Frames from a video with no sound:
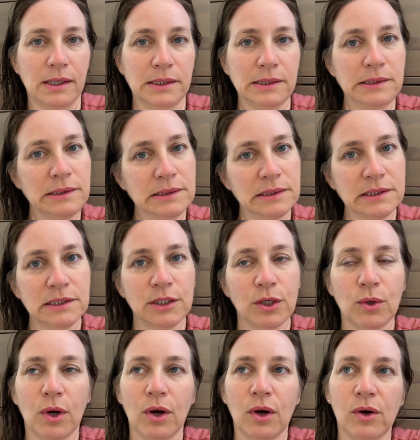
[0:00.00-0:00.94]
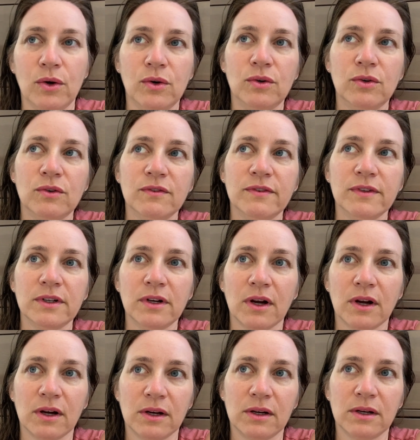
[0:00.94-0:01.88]
Oh, so
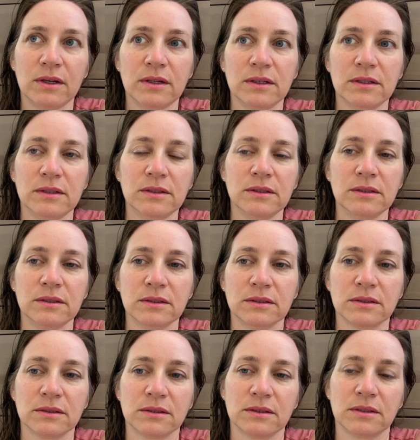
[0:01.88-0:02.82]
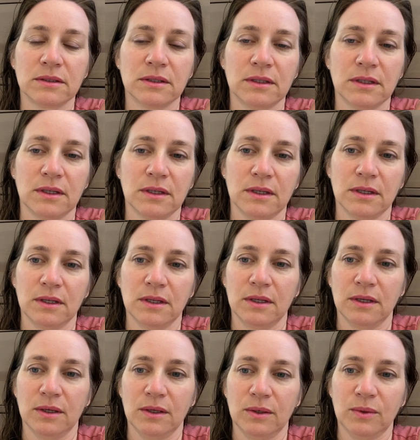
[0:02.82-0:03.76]
overall,
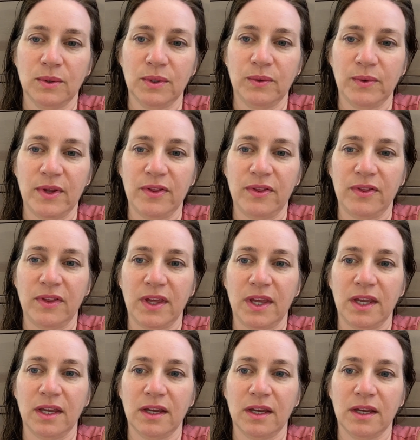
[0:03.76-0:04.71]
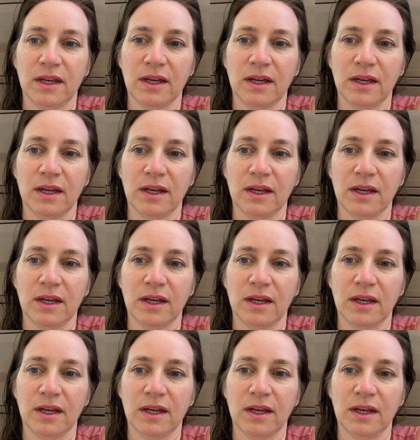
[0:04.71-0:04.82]
what do I think?